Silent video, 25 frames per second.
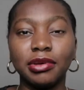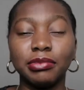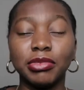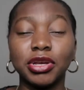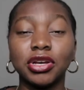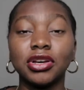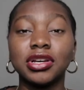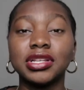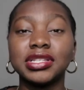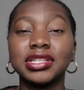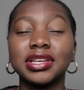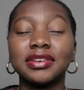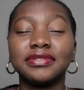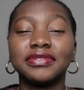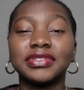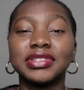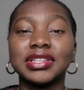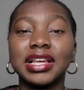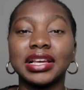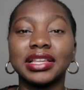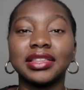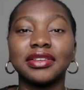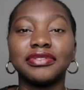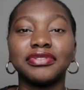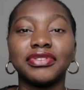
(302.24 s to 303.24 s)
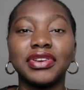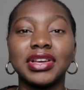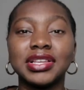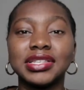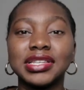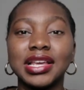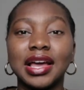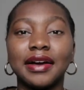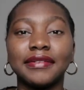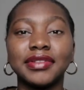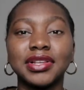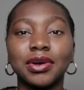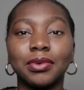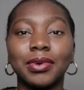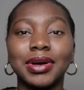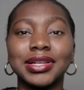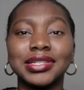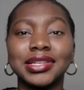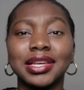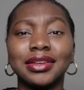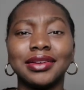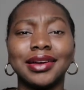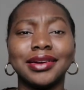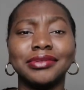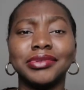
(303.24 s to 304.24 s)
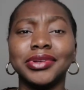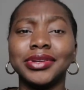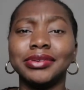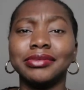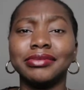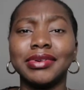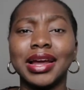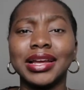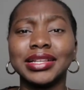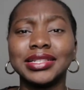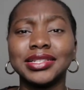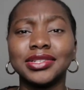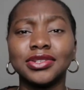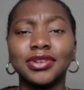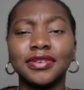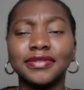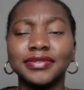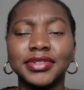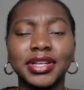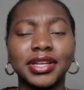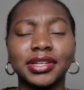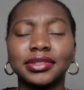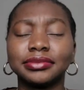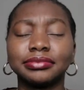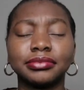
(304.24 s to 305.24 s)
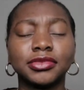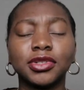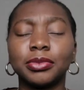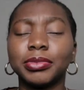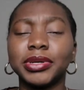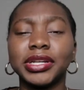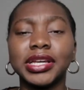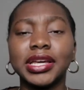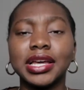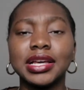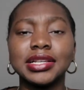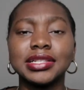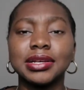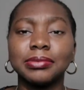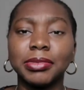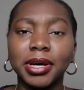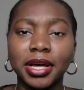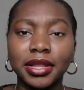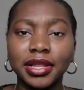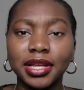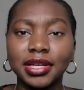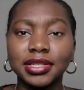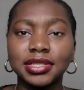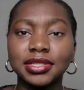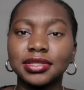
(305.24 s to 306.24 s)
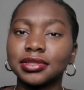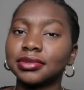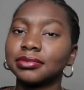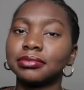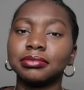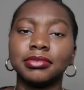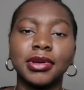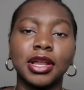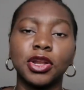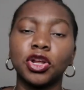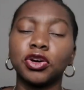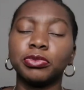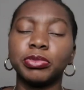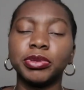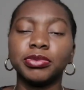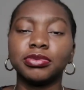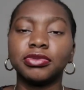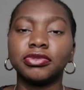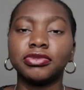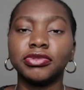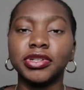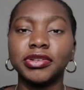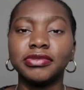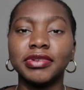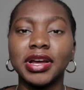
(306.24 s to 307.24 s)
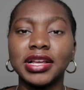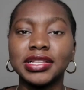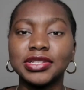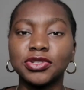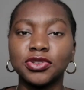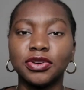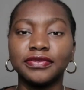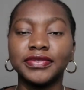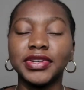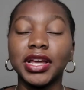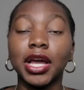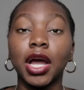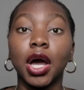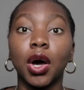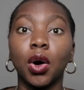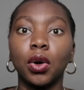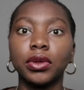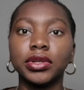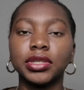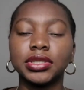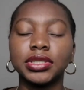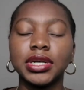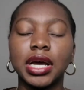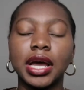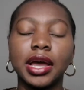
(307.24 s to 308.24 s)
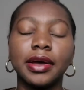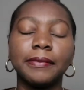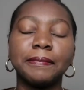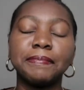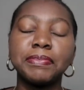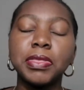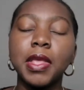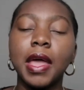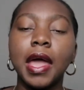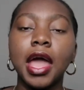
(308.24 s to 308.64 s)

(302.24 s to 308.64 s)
Because if it's like the first year after watching, you're rewriting of deck, nobody cares about that. A lot of people rewriting of deck all the time.